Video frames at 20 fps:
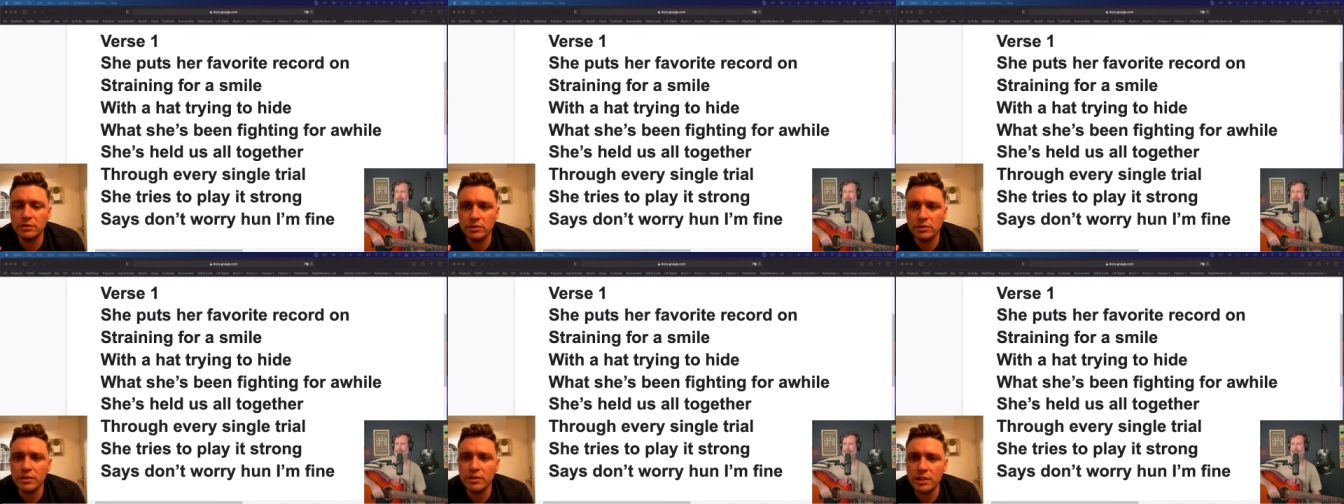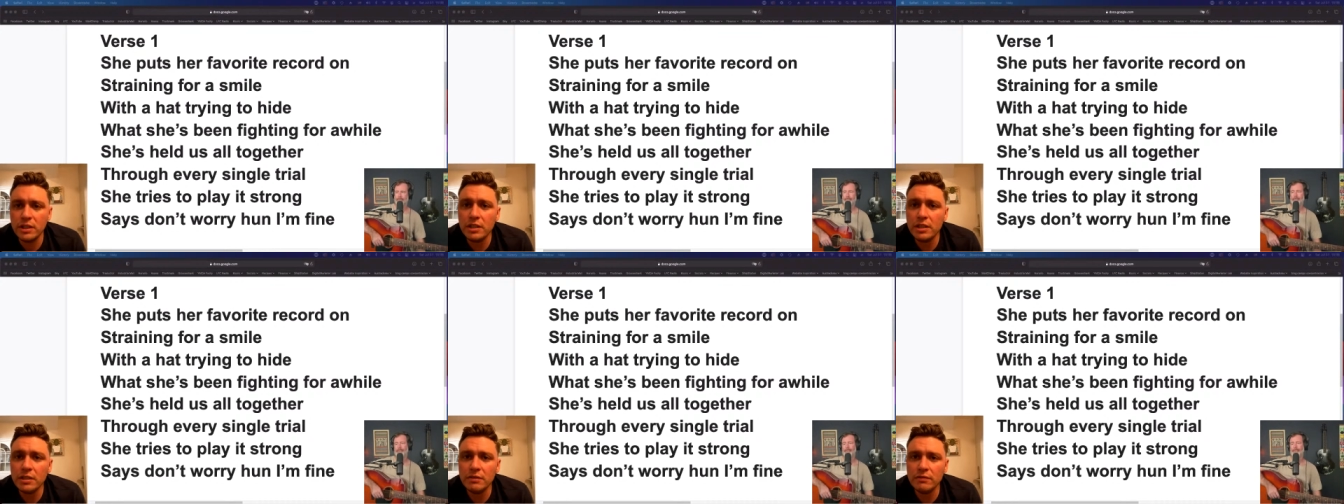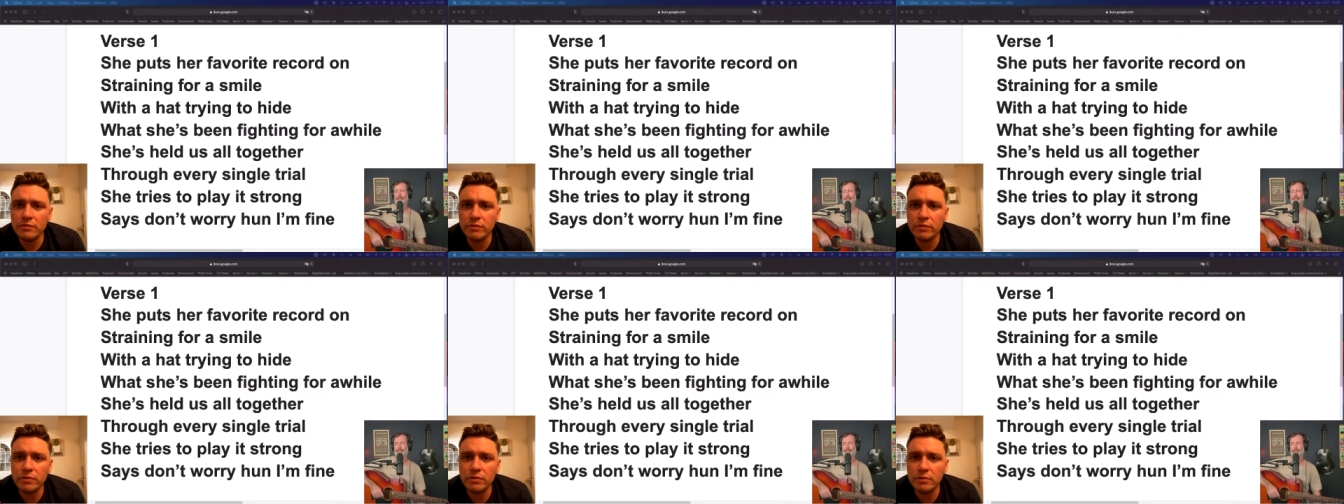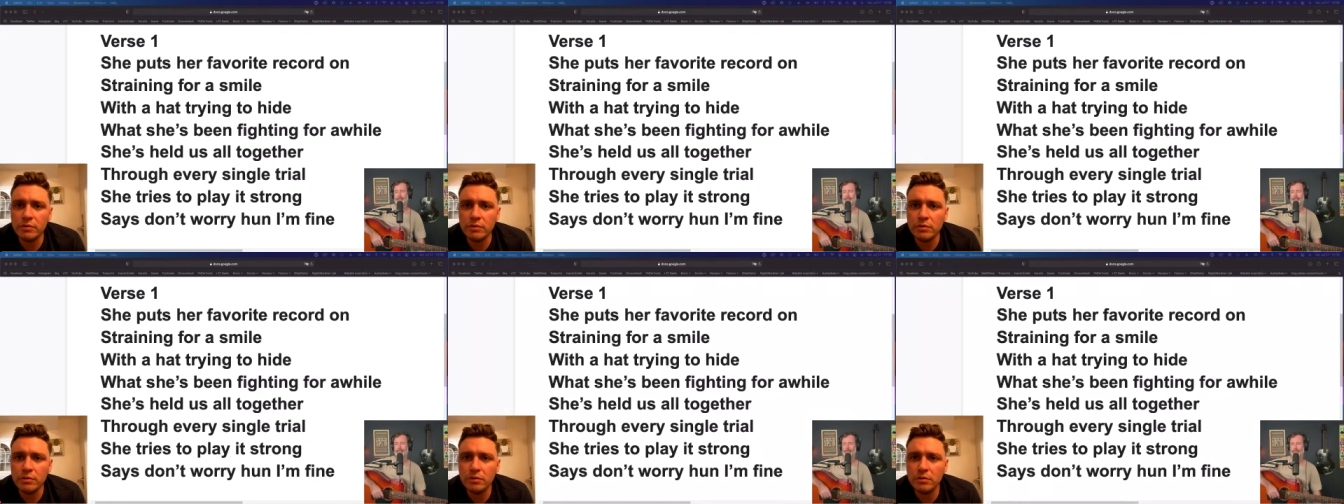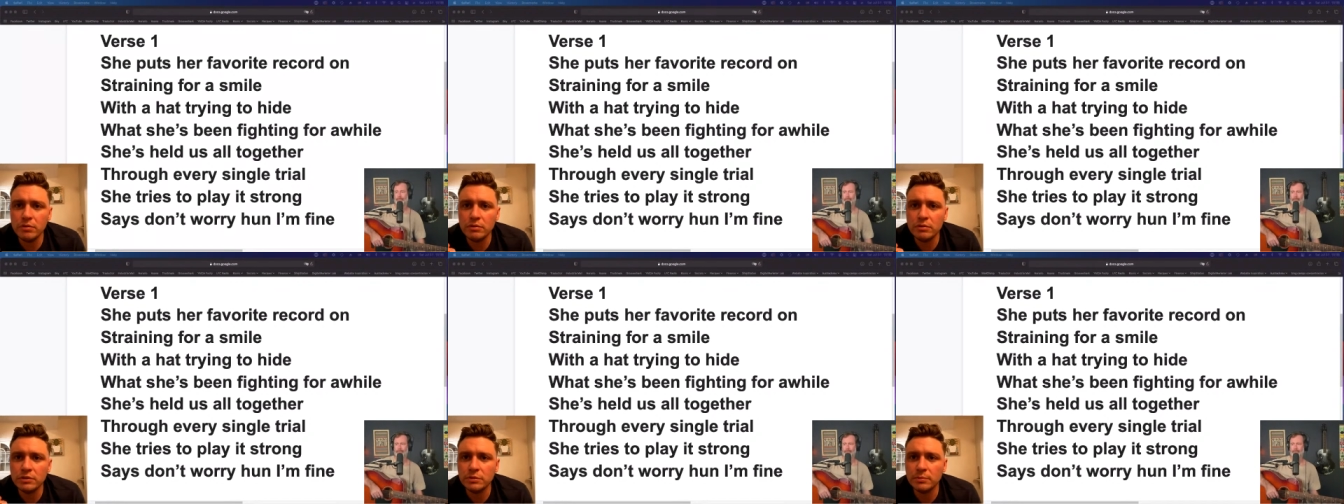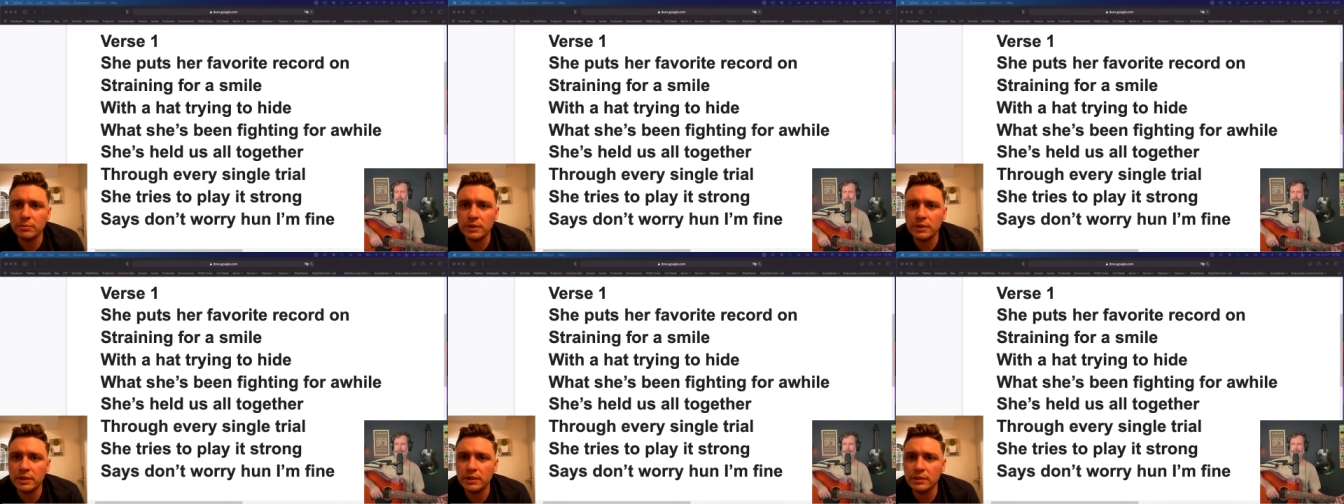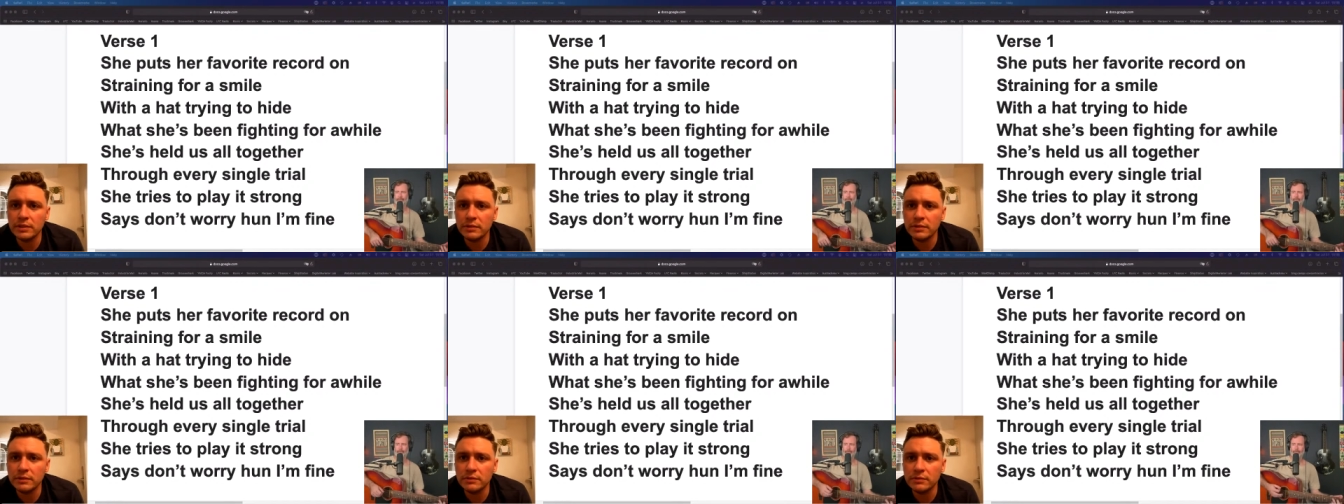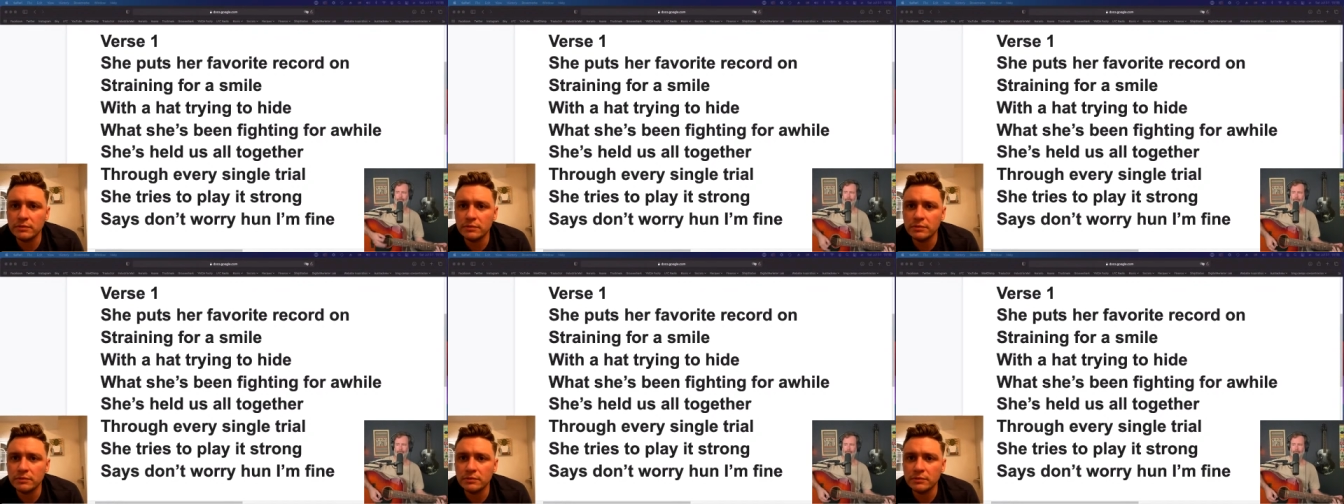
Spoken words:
Training for a smile.